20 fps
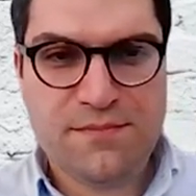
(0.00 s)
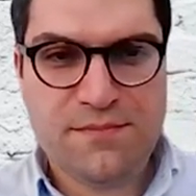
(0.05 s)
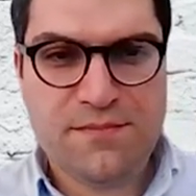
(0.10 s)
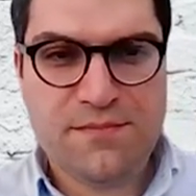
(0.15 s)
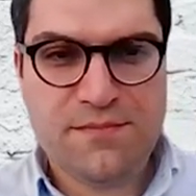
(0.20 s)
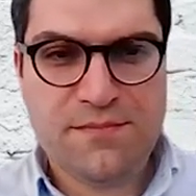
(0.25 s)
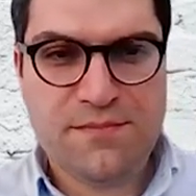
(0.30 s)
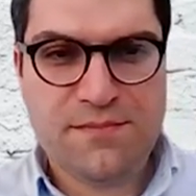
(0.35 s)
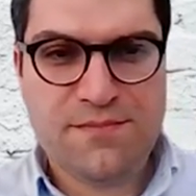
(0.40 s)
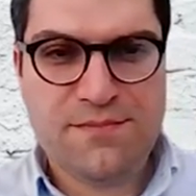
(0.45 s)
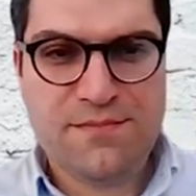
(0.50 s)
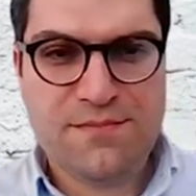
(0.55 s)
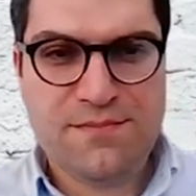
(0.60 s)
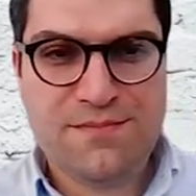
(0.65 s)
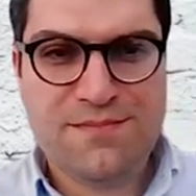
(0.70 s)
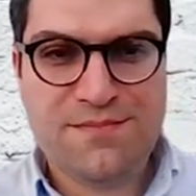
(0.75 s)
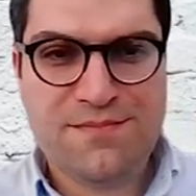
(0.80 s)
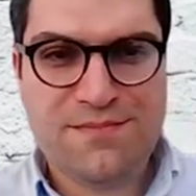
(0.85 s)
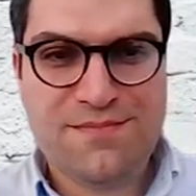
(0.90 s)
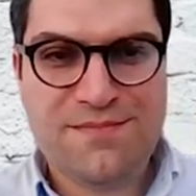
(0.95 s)

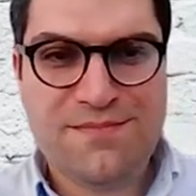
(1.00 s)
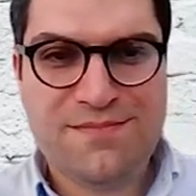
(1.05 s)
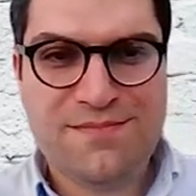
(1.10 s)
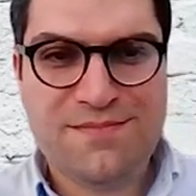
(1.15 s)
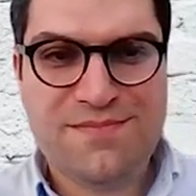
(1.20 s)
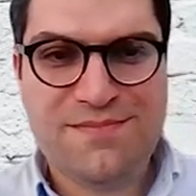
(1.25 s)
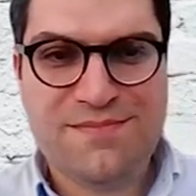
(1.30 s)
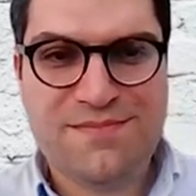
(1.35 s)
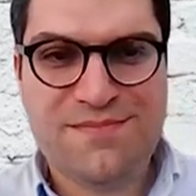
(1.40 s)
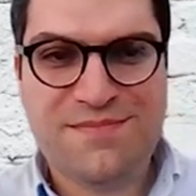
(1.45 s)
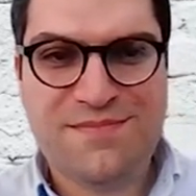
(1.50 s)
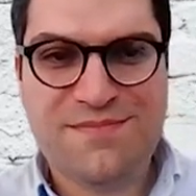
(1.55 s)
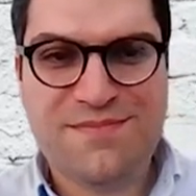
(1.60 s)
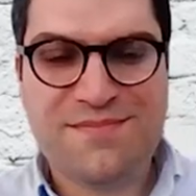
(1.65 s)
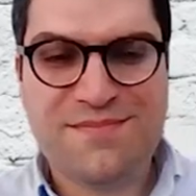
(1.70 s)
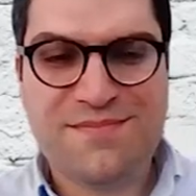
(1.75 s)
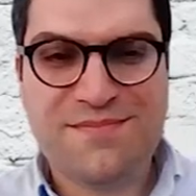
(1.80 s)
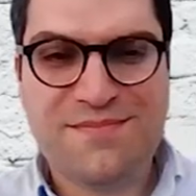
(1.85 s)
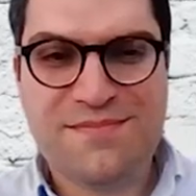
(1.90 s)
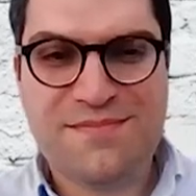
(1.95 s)

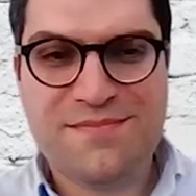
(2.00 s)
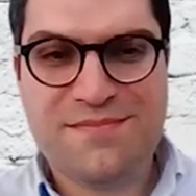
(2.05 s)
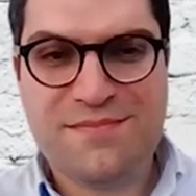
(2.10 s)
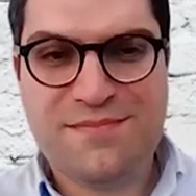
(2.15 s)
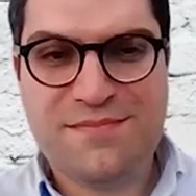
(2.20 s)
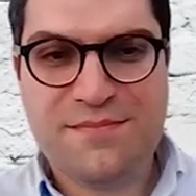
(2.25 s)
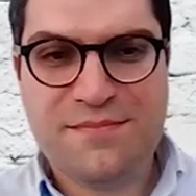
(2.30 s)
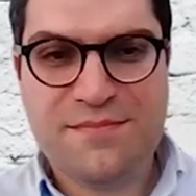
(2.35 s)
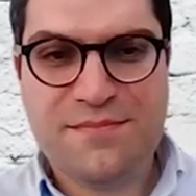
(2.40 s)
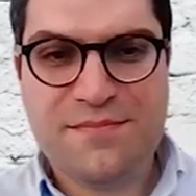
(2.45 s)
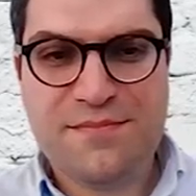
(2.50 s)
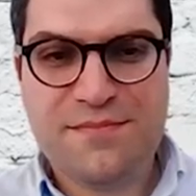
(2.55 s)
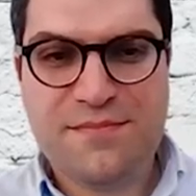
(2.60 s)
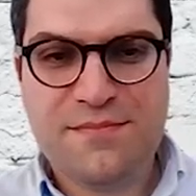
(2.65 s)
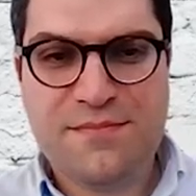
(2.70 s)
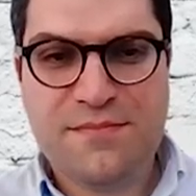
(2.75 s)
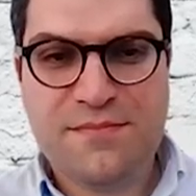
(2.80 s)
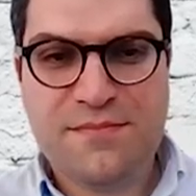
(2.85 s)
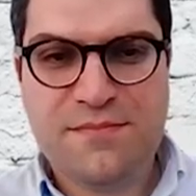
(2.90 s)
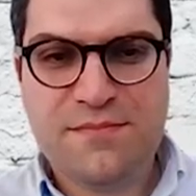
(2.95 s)

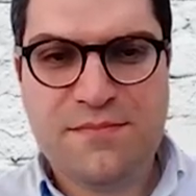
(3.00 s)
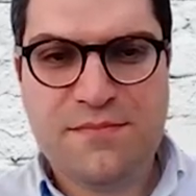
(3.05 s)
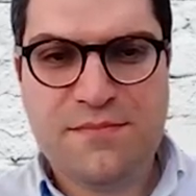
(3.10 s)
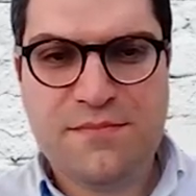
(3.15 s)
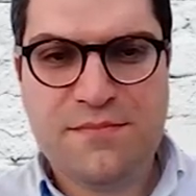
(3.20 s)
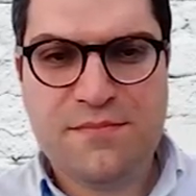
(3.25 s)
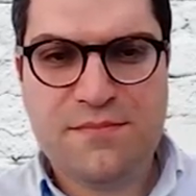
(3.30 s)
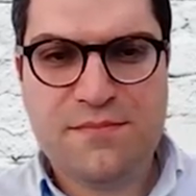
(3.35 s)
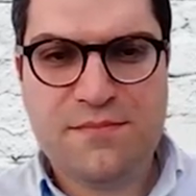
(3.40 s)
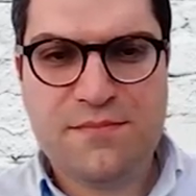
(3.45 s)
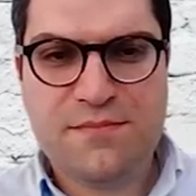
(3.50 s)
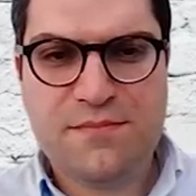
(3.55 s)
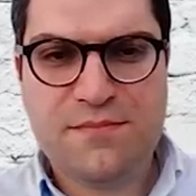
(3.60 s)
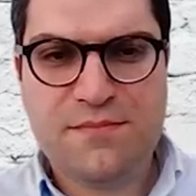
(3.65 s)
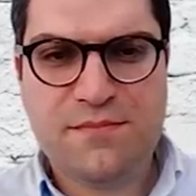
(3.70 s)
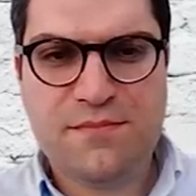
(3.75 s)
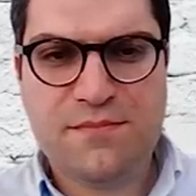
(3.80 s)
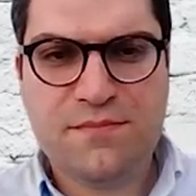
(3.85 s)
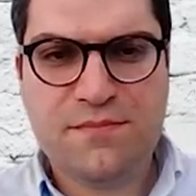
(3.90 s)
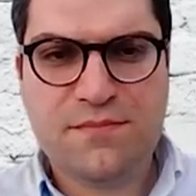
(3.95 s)

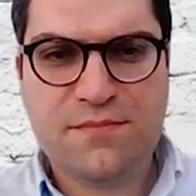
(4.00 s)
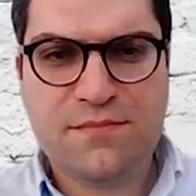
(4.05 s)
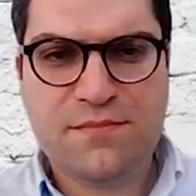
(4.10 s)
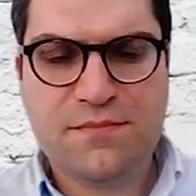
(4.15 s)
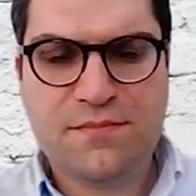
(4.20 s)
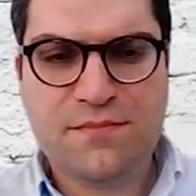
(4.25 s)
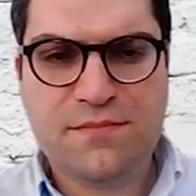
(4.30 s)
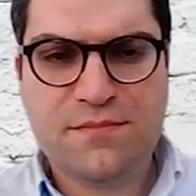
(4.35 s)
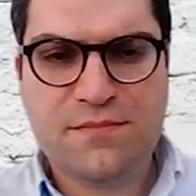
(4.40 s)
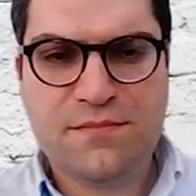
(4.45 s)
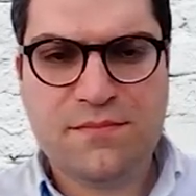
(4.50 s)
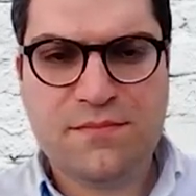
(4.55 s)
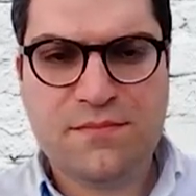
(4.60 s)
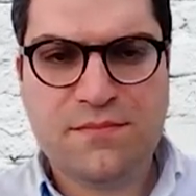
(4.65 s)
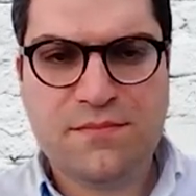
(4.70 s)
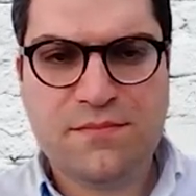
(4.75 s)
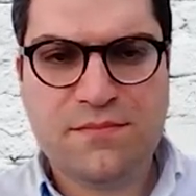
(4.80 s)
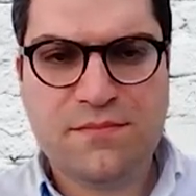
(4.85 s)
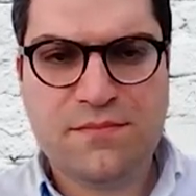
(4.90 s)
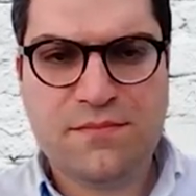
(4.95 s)

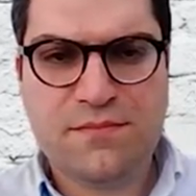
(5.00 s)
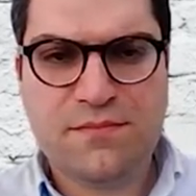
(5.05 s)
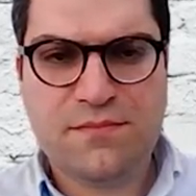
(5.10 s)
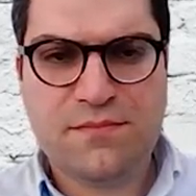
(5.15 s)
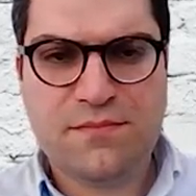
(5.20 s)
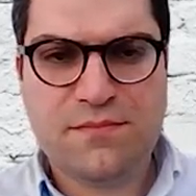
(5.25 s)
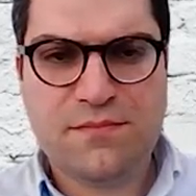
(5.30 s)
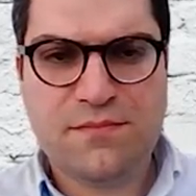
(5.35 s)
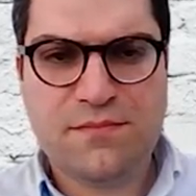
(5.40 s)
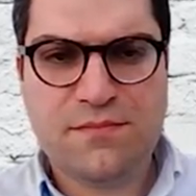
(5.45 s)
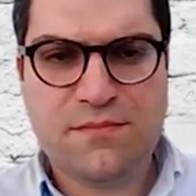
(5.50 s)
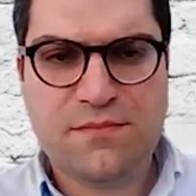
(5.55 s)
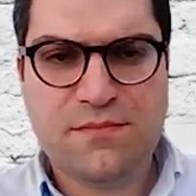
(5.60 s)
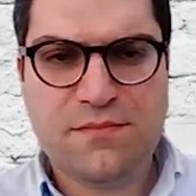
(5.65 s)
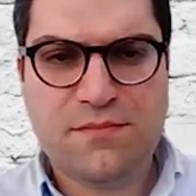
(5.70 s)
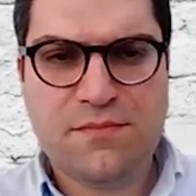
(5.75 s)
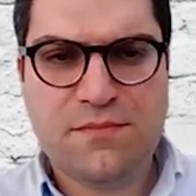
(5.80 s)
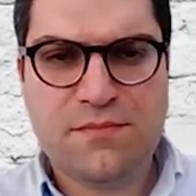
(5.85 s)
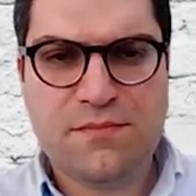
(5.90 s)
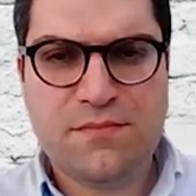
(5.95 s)

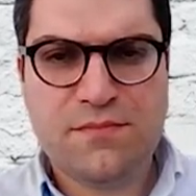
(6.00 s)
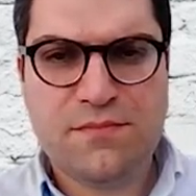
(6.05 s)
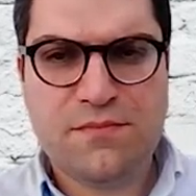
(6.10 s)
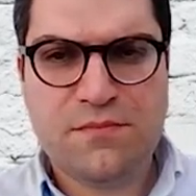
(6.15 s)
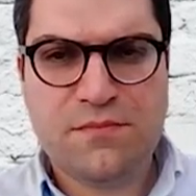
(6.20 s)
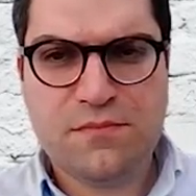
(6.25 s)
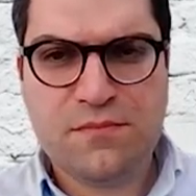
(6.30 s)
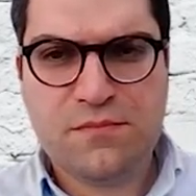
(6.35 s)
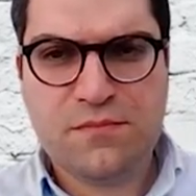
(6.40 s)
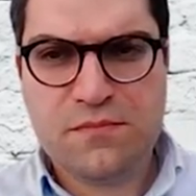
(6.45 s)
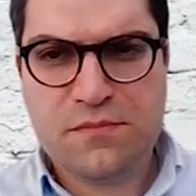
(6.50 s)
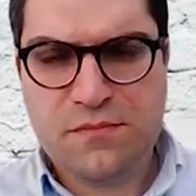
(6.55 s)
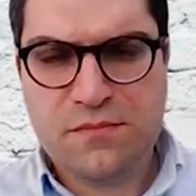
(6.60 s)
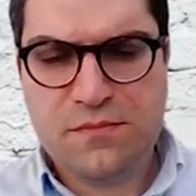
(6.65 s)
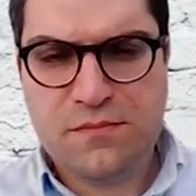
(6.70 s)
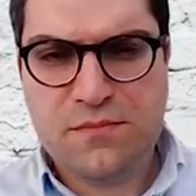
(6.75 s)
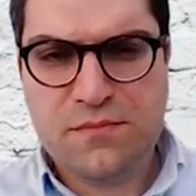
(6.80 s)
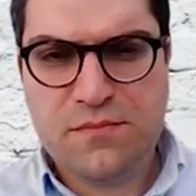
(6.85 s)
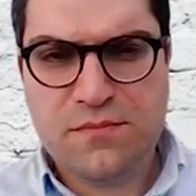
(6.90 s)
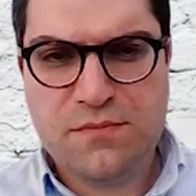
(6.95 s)

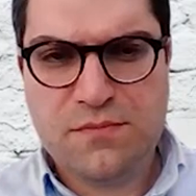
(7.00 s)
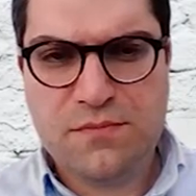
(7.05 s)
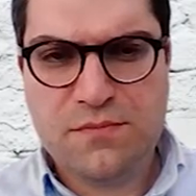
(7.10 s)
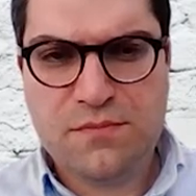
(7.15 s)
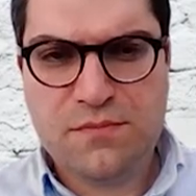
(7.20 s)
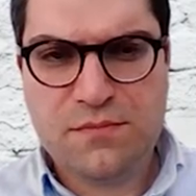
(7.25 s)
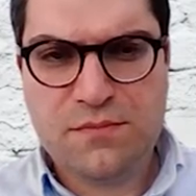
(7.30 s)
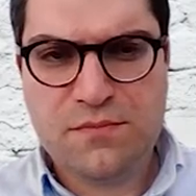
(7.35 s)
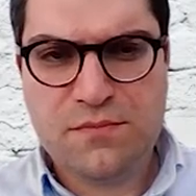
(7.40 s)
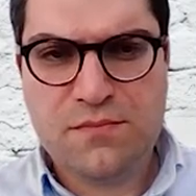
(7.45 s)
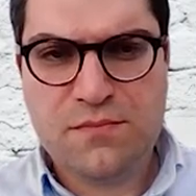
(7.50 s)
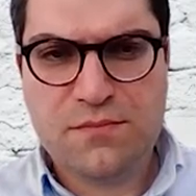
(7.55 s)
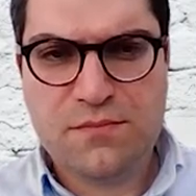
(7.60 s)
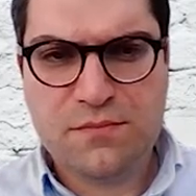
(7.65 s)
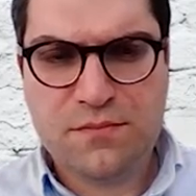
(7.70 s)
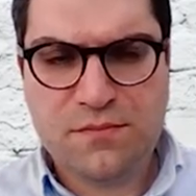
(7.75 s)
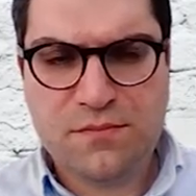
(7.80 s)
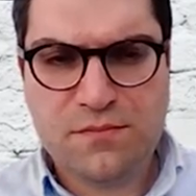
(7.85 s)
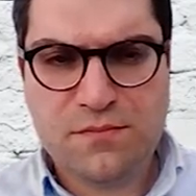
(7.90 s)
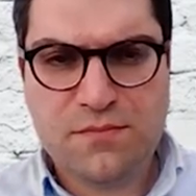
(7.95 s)
(not speaking)